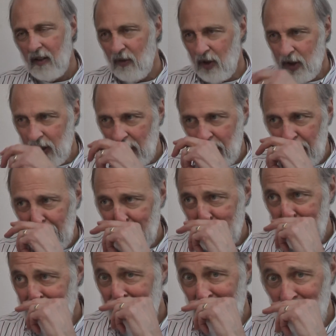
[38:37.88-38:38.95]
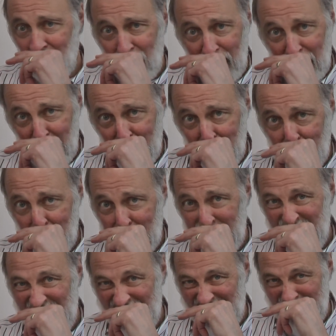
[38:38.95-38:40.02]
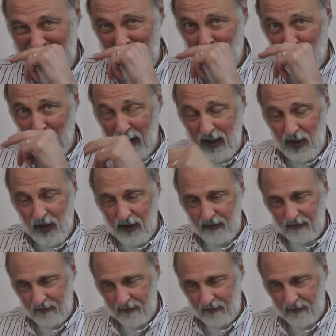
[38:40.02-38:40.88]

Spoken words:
I want you to think about that word for a moment. Stubbornness.